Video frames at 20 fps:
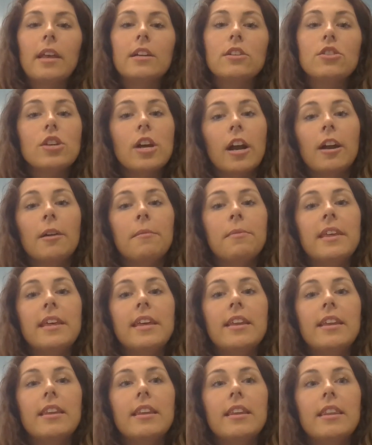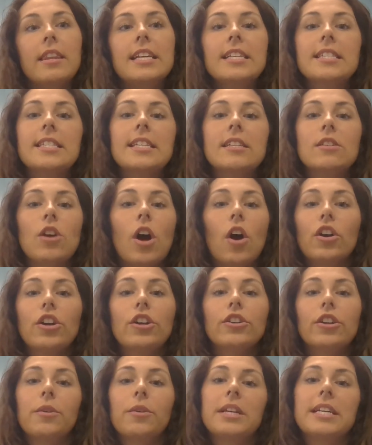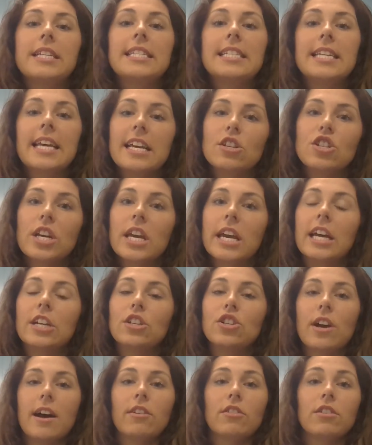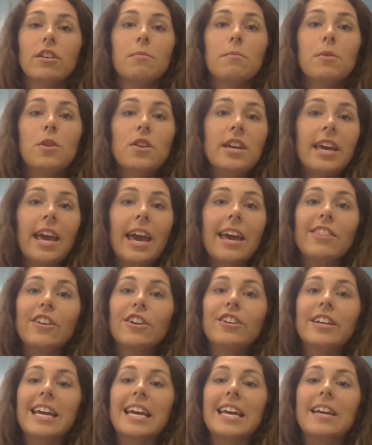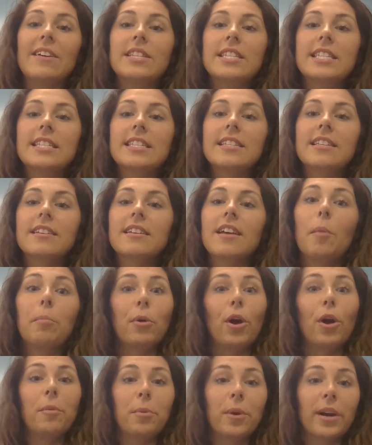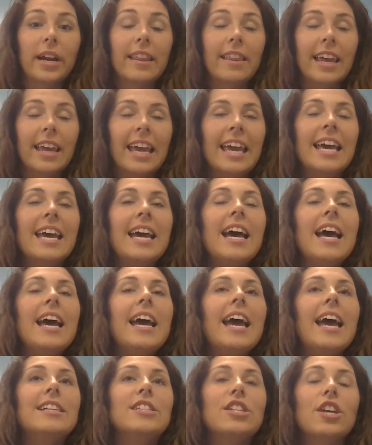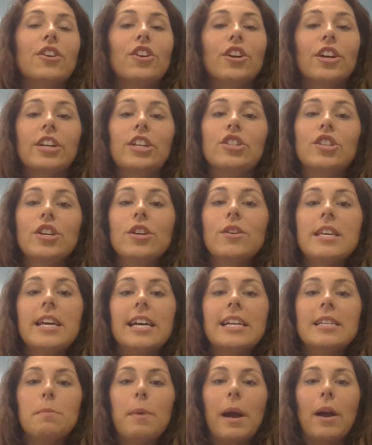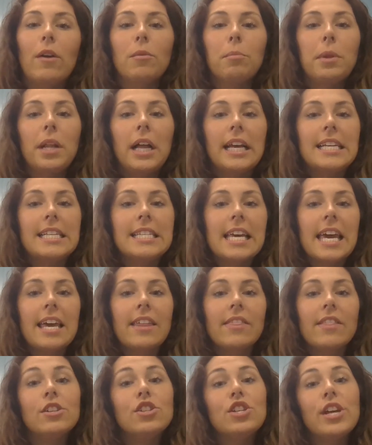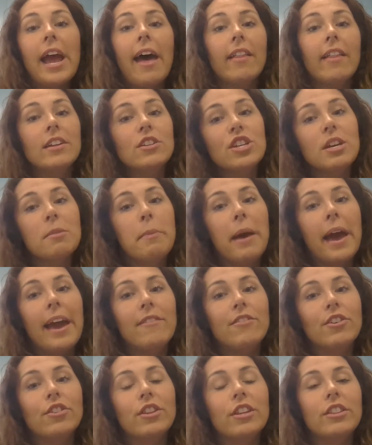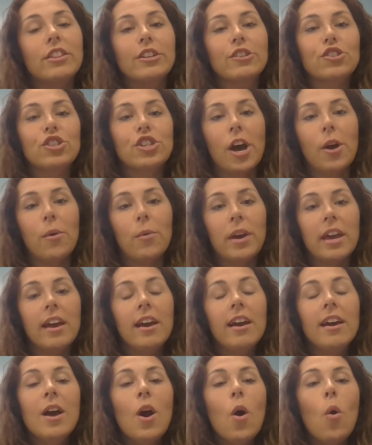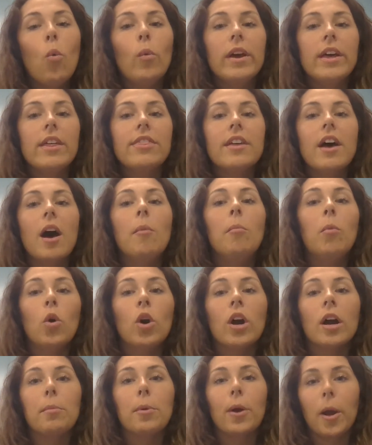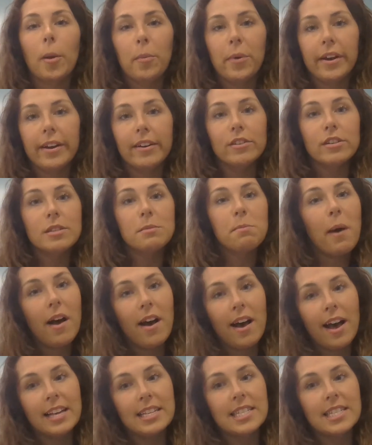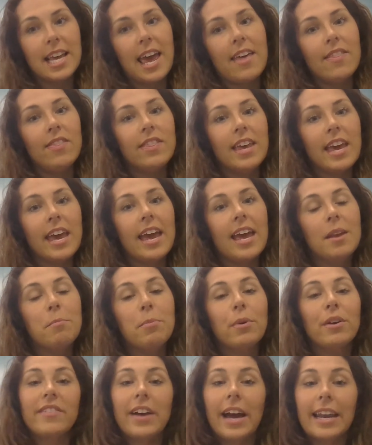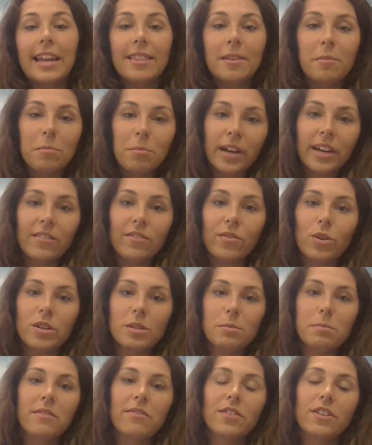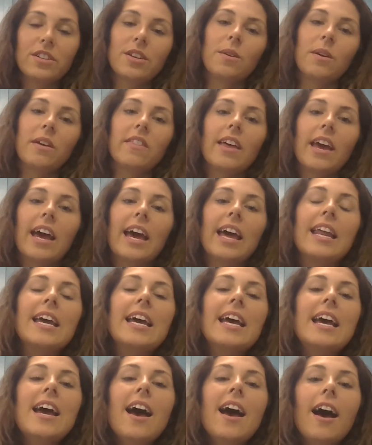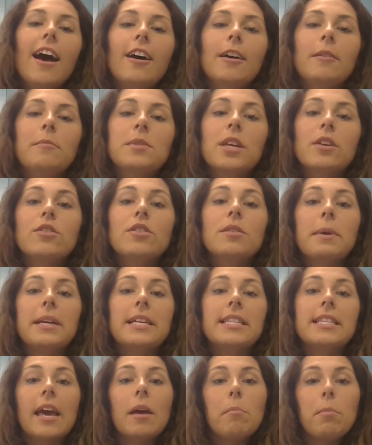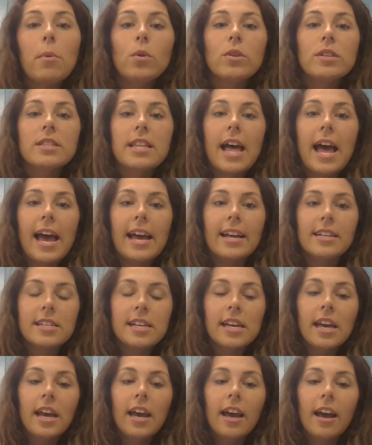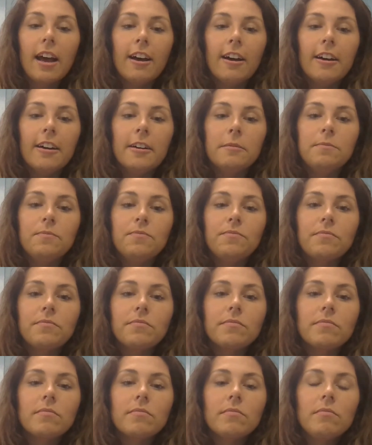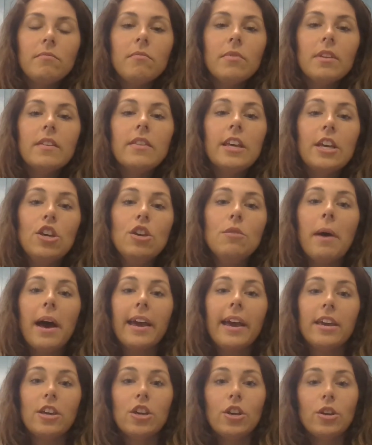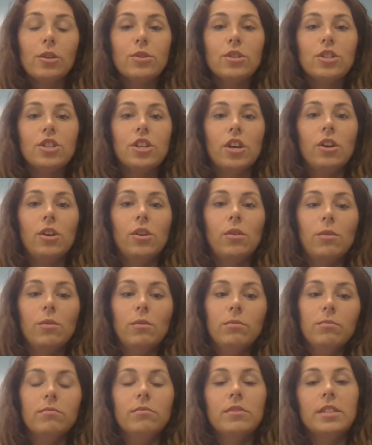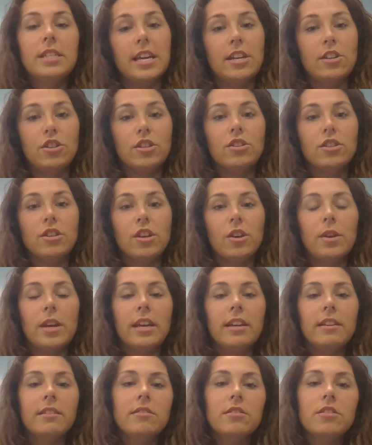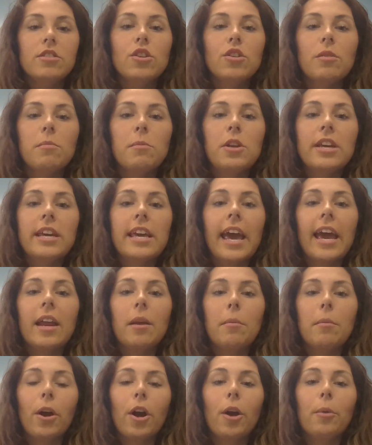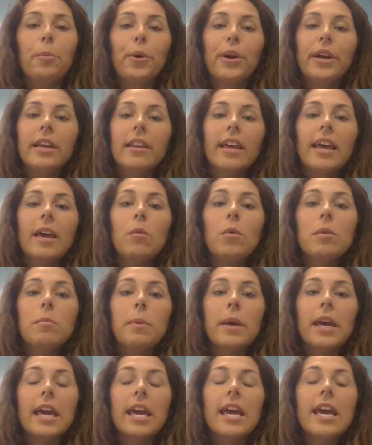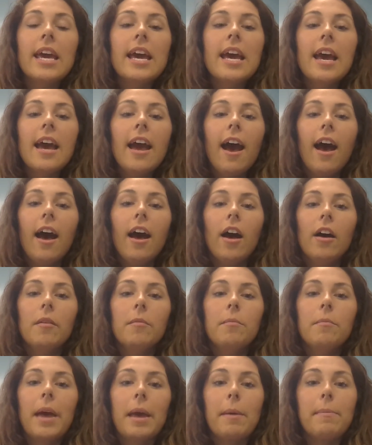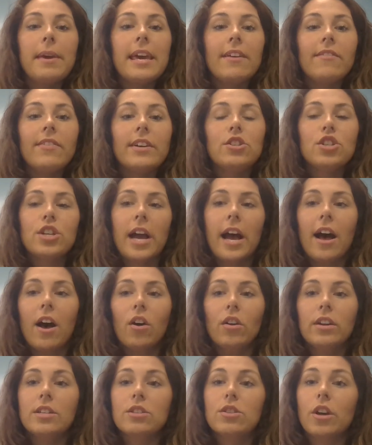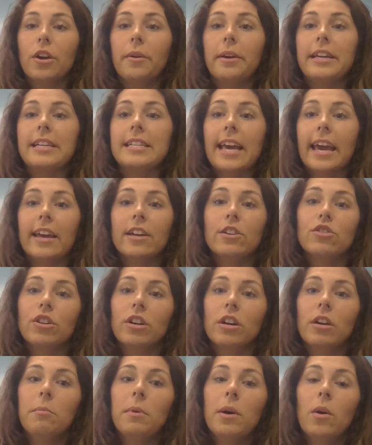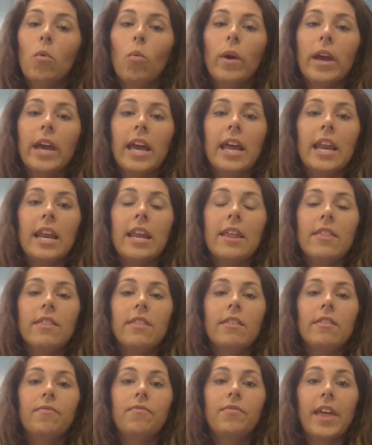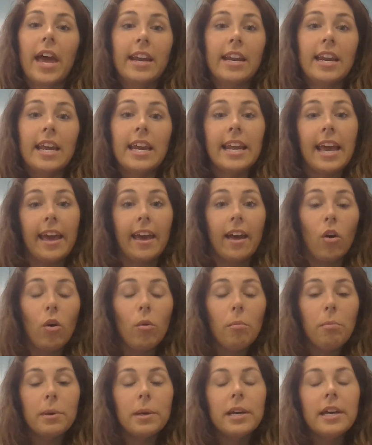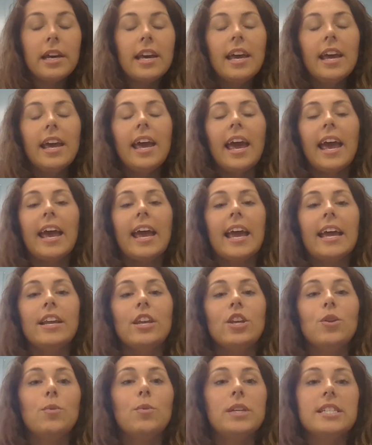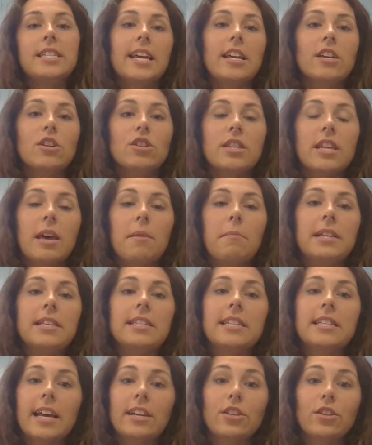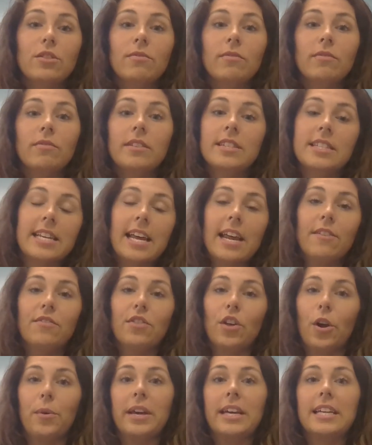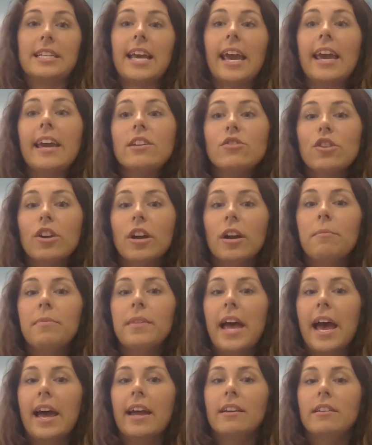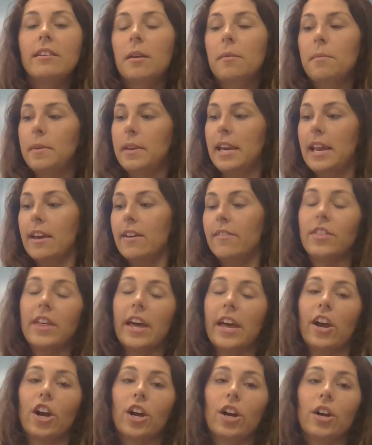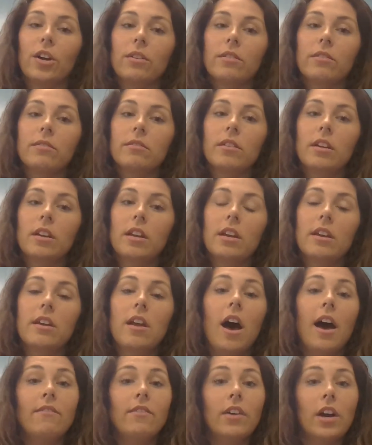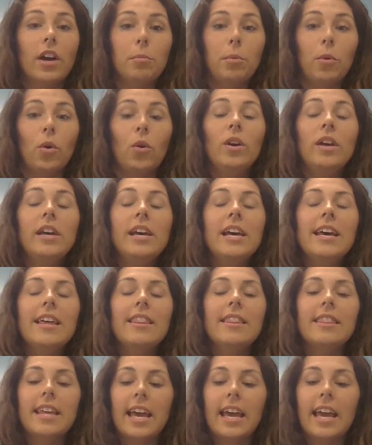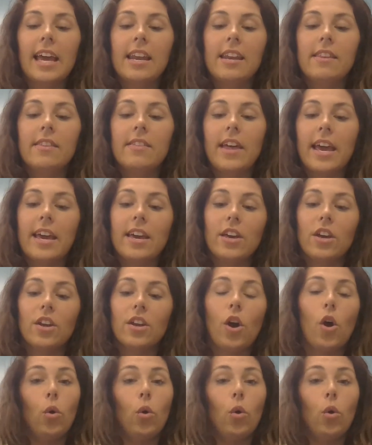term, that all you're doing is teaching a child to communicate their needs appropriately. And so you're going to do this by replacing the challenging behavior that they're showing with a more appropriate response and then providing them reinforcement for doing that. So some examples um, that you might use to teach a student to communicate appropriately would be maybe if a child is throwing a tantrum when they need help, and you would teach them instead of throwing a tantrum, that if they're nonverbal, then they could